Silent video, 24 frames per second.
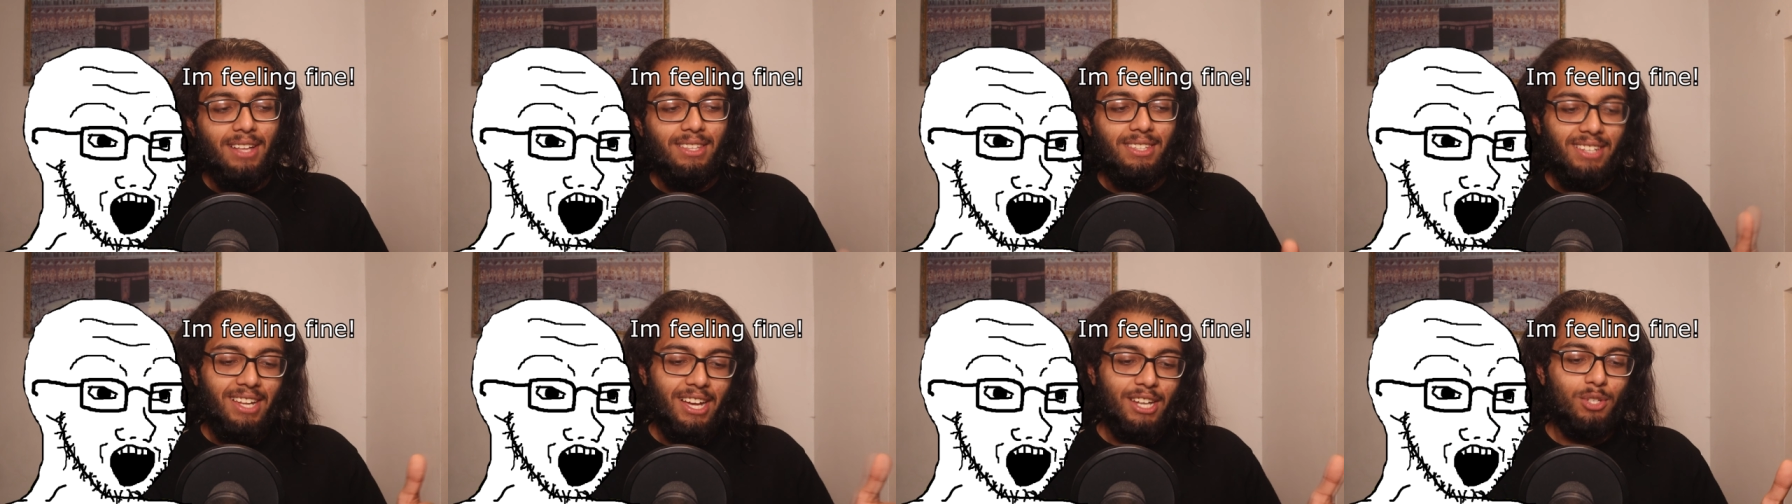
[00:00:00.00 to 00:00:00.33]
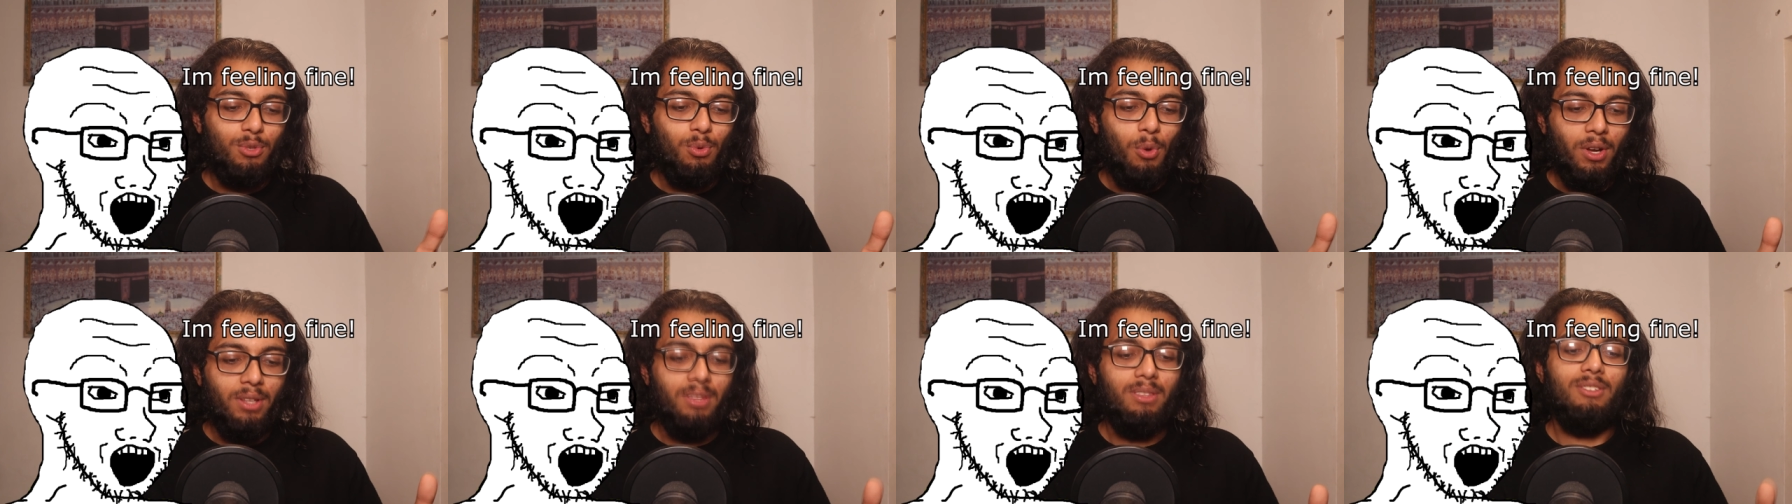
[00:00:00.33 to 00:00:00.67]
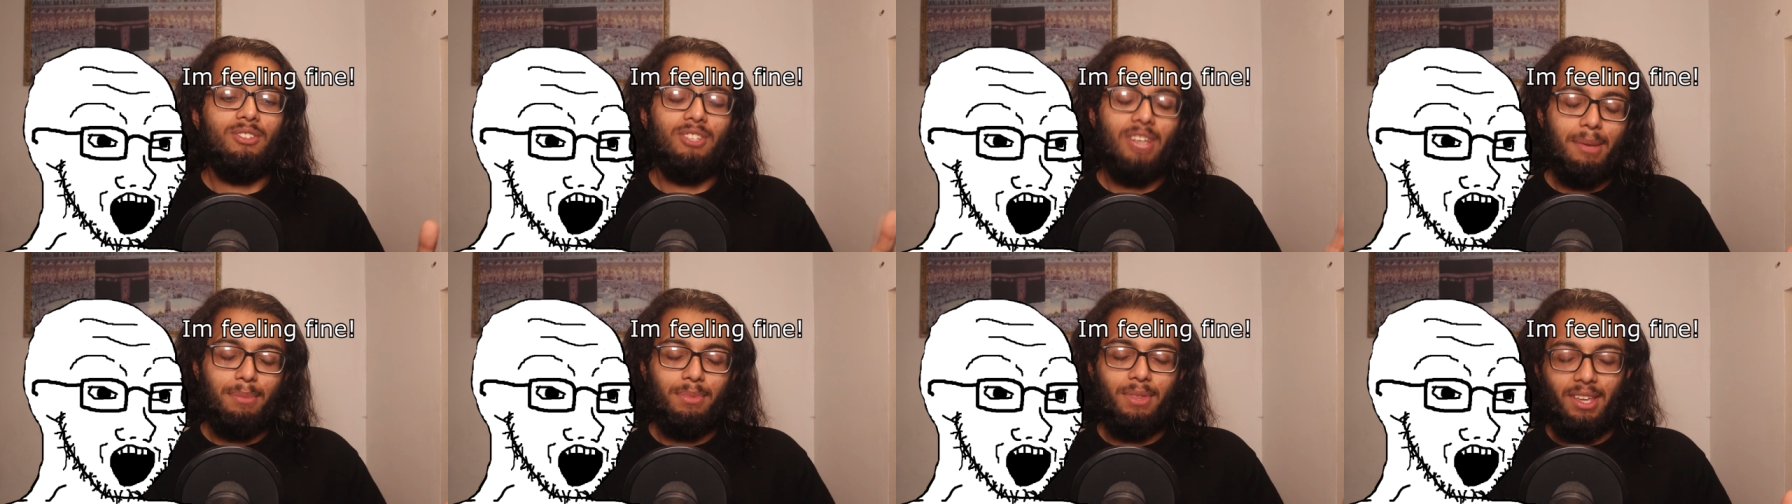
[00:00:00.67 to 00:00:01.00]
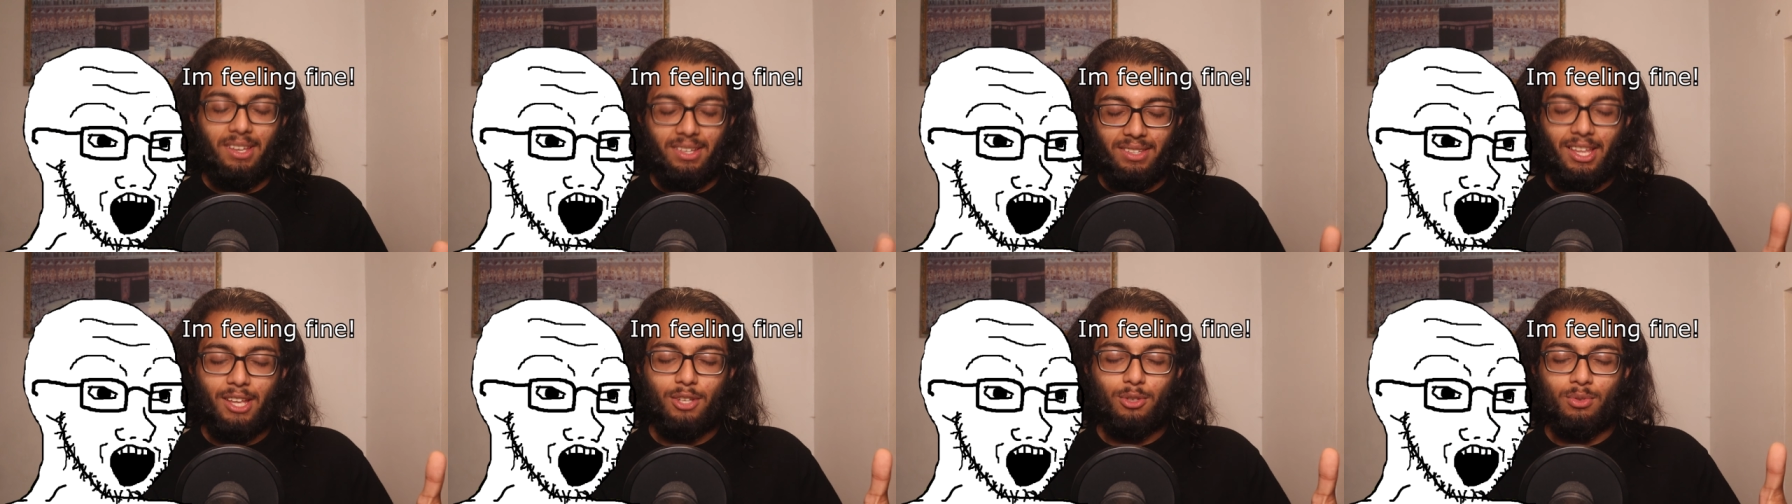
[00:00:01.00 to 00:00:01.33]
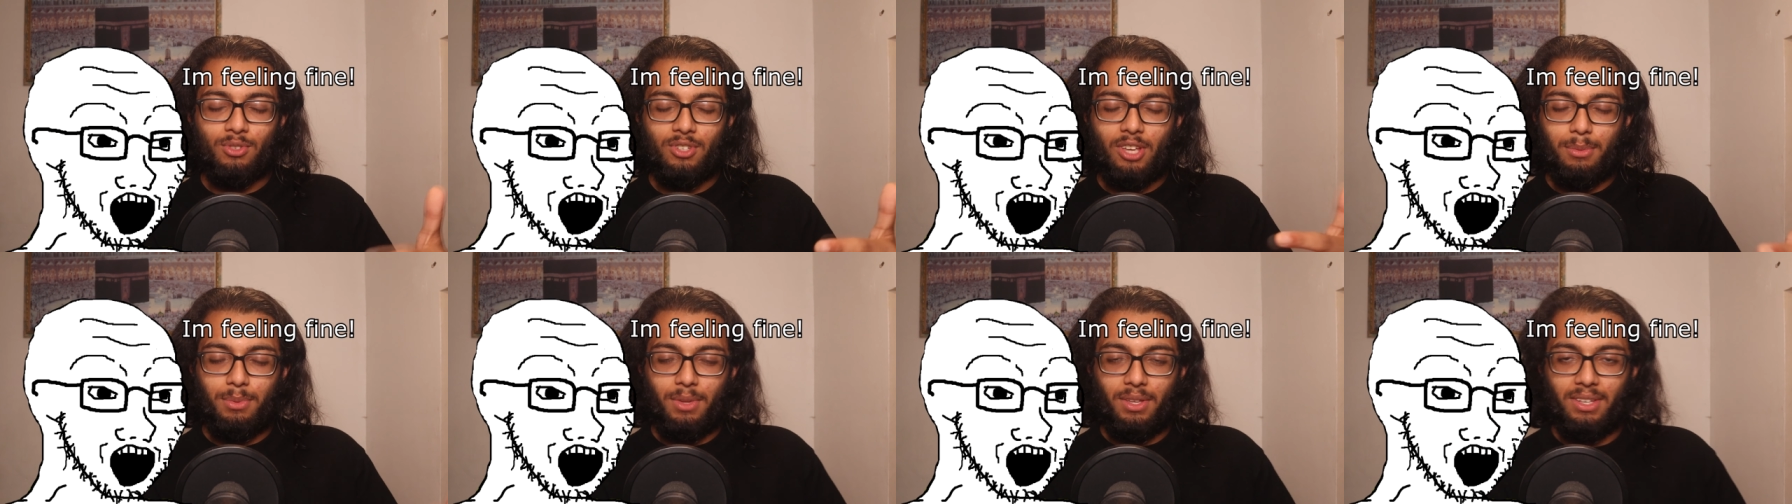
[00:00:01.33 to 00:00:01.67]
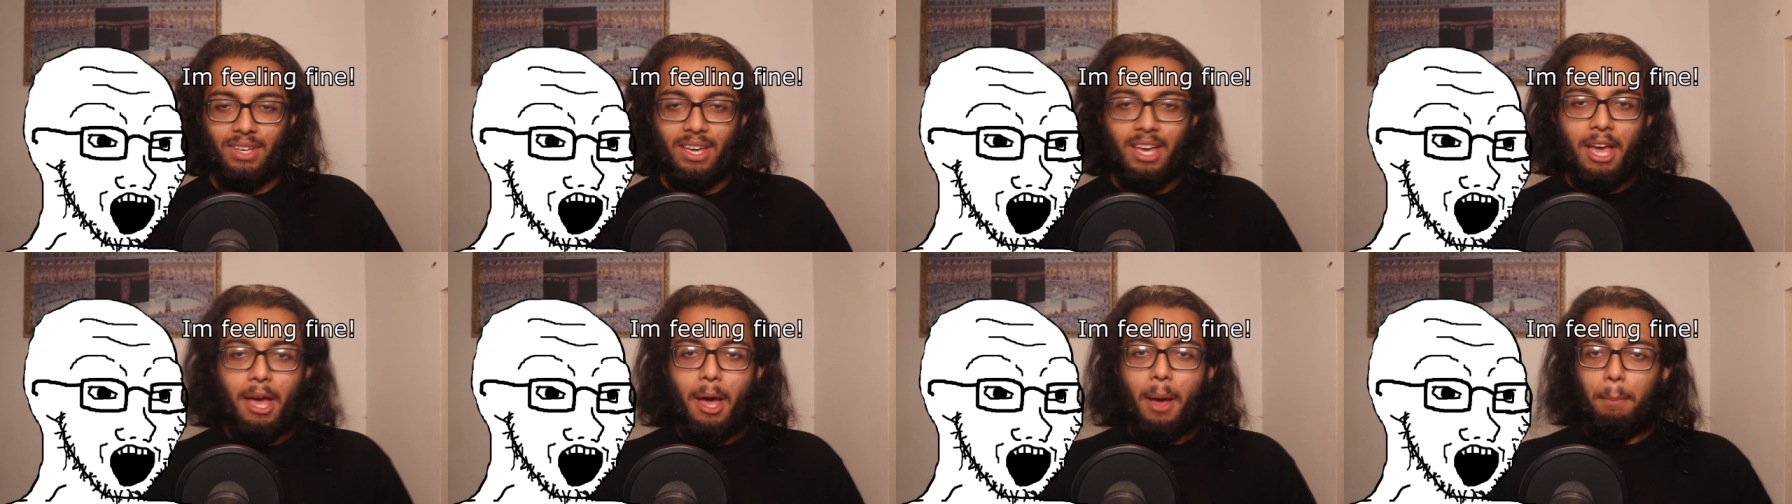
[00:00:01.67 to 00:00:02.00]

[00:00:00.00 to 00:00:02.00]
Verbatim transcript: The next one, same thing. The next one, same thing.